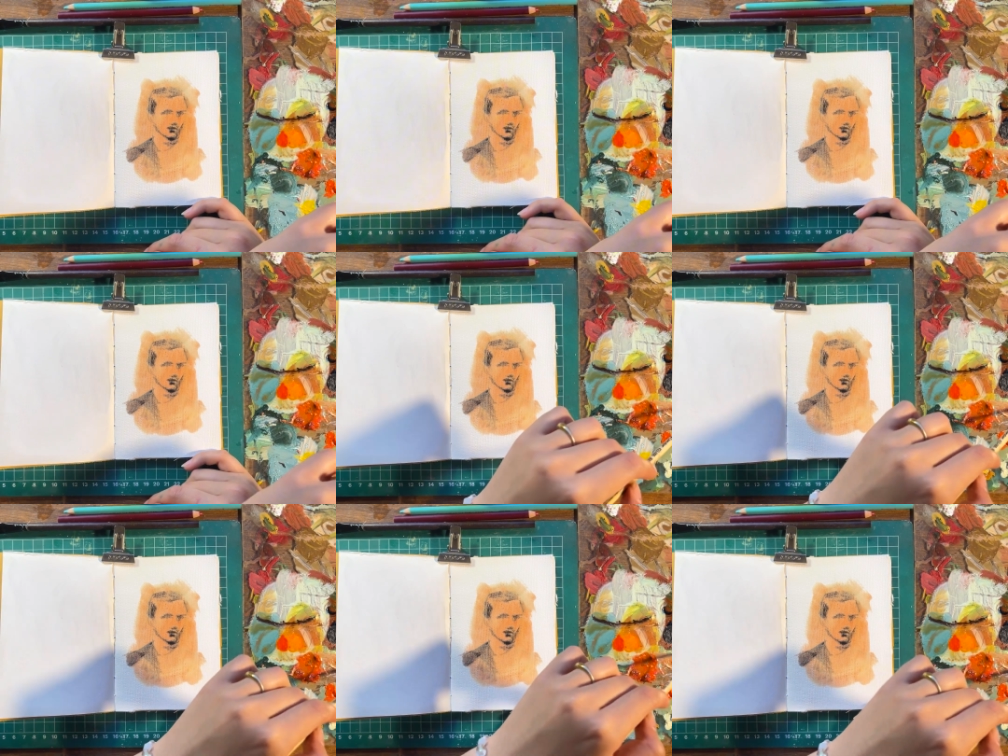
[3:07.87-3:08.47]

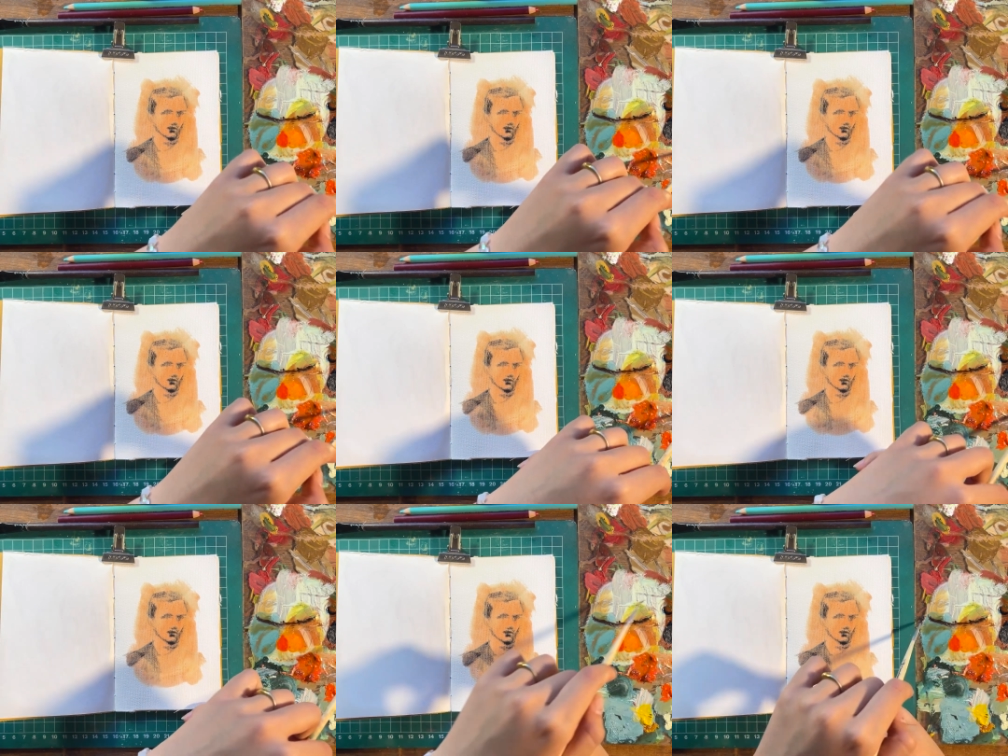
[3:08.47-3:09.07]

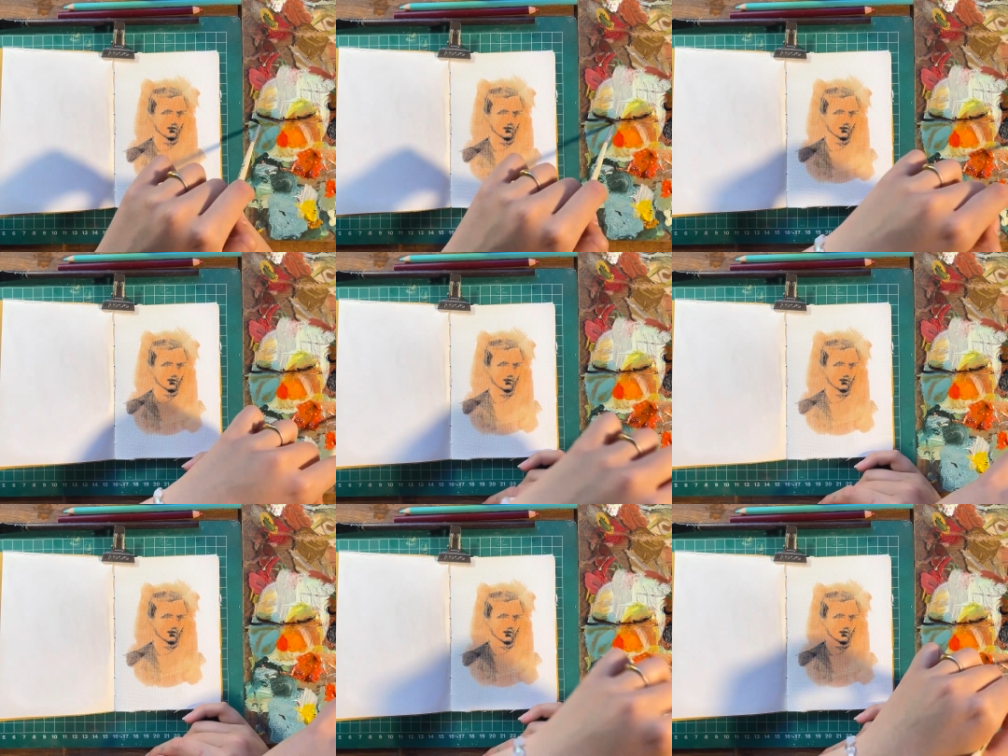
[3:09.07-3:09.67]

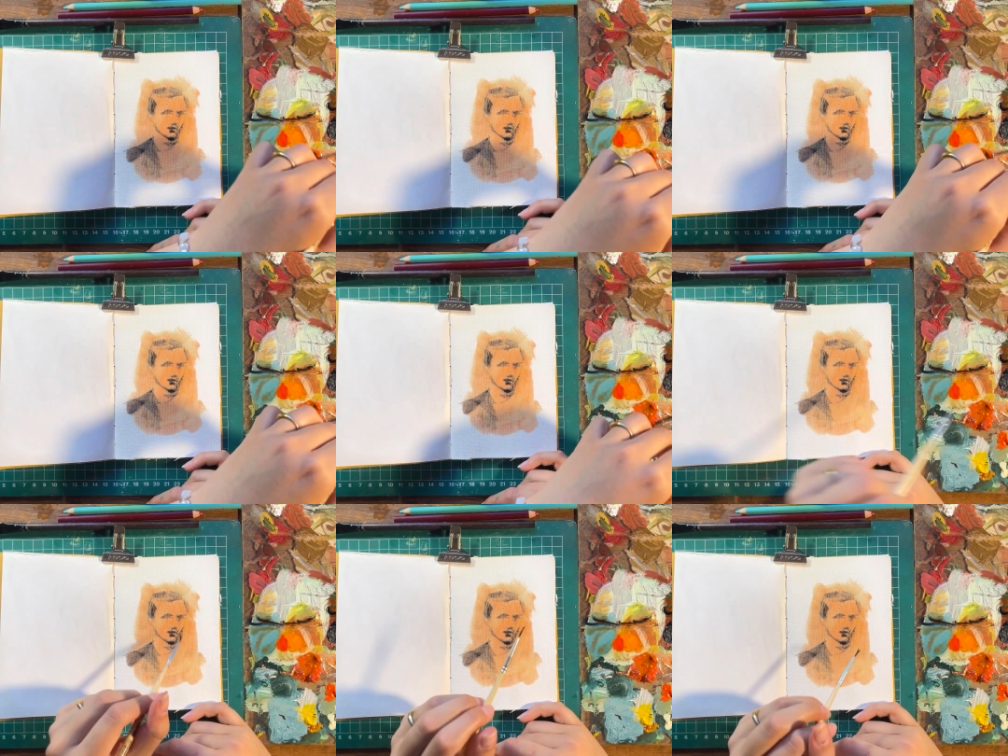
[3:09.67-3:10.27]
and
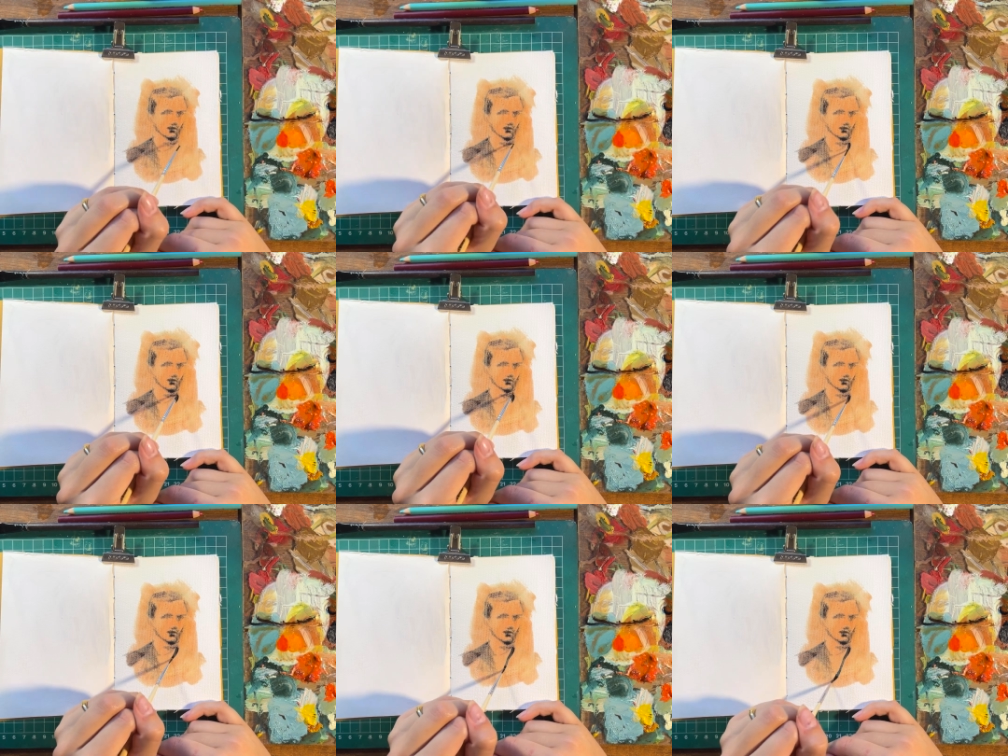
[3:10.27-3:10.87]
the rest
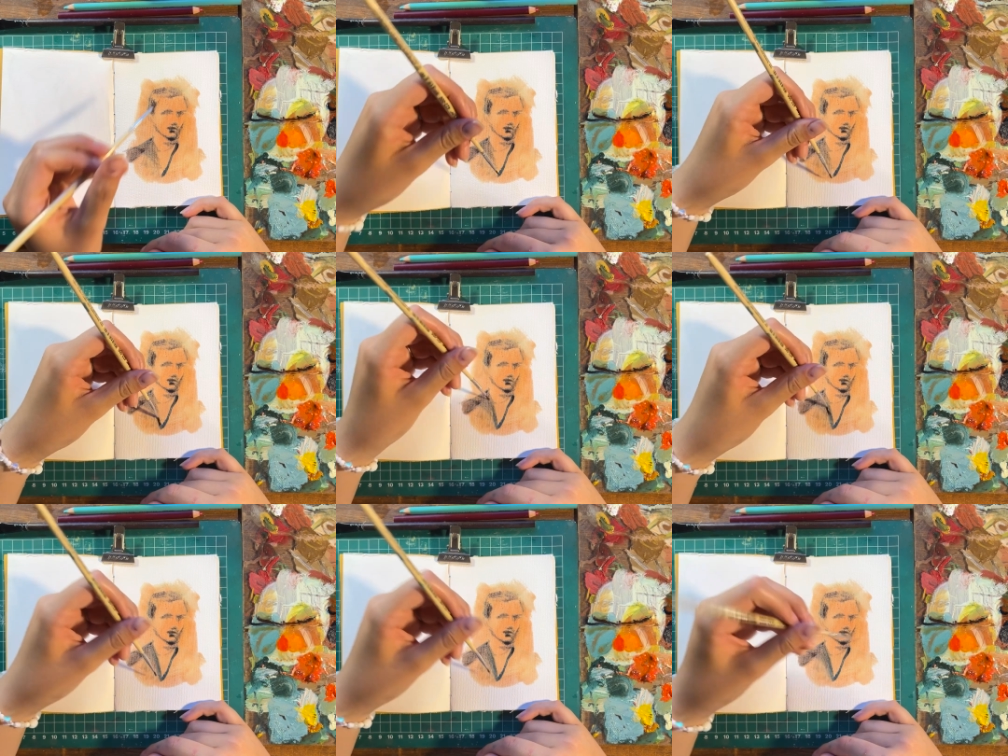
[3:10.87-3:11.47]
of them
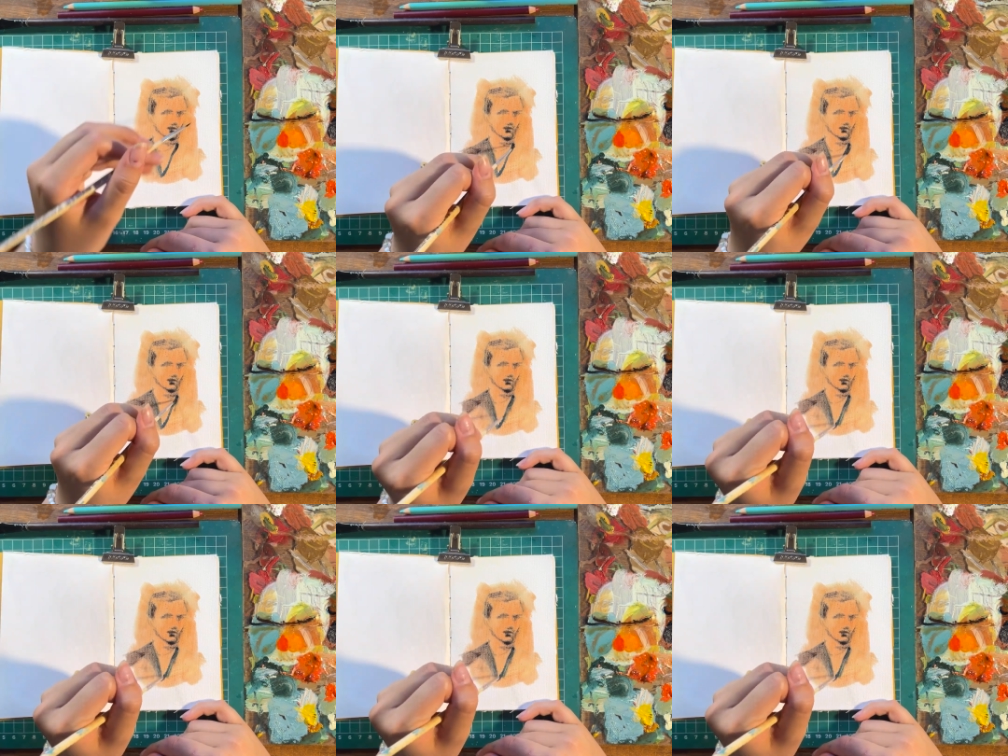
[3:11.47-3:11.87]
are